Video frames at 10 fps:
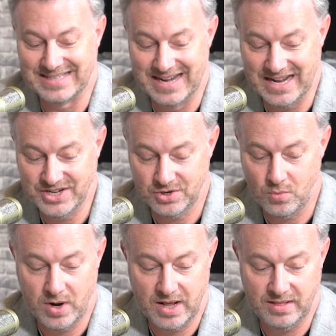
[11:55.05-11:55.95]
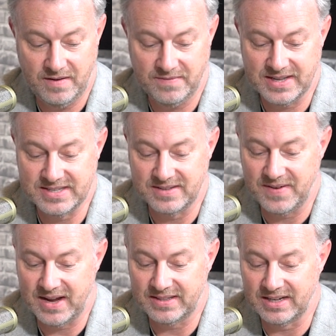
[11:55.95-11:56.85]
As an agent, what I love is the
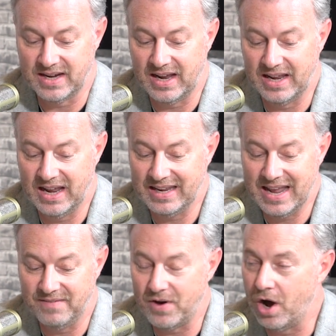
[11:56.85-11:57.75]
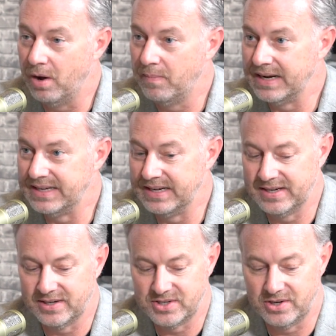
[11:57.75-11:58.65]
fact that I have all my
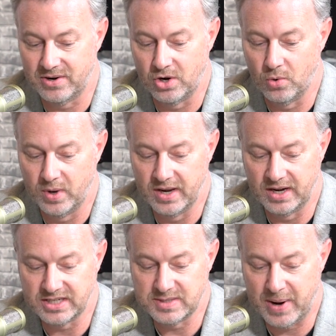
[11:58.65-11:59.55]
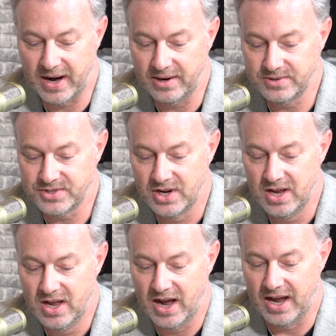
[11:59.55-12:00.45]
details here. I know when it expires.
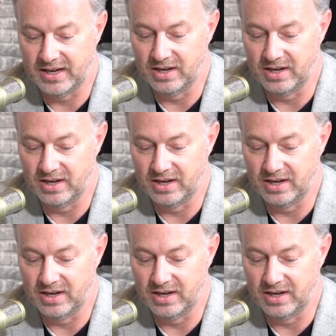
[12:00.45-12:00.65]
I